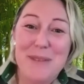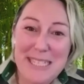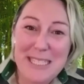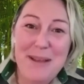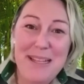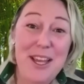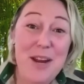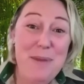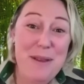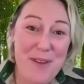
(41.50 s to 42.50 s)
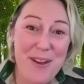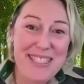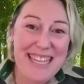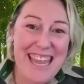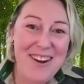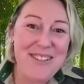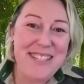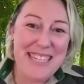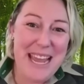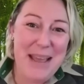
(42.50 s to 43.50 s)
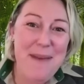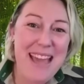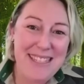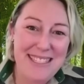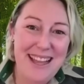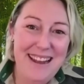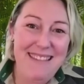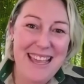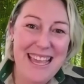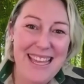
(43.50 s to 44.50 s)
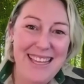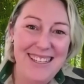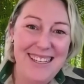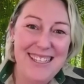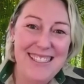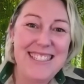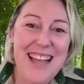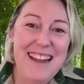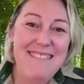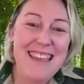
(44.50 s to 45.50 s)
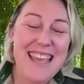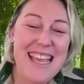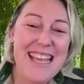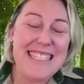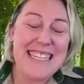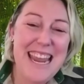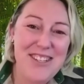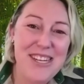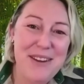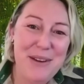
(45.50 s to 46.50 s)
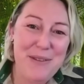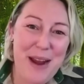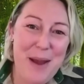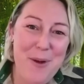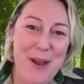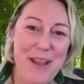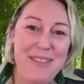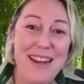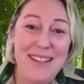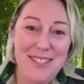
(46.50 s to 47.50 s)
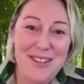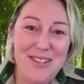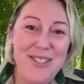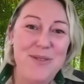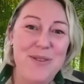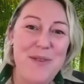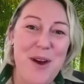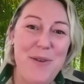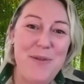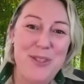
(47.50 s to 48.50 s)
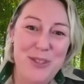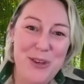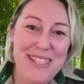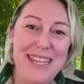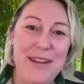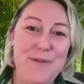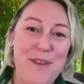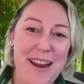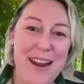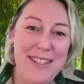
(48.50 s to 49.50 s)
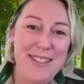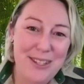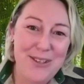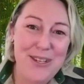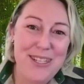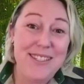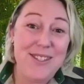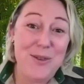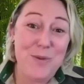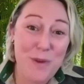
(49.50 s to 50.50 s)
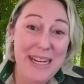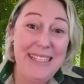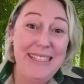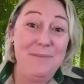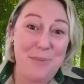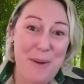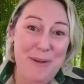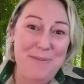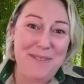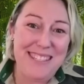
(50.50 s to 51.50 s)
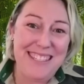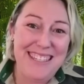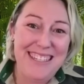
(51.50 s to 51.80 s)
participants are going to be focusing in on STEM and design thinking. Design thinking is an engineering framework that is used to involve students in finding solutions to real problems.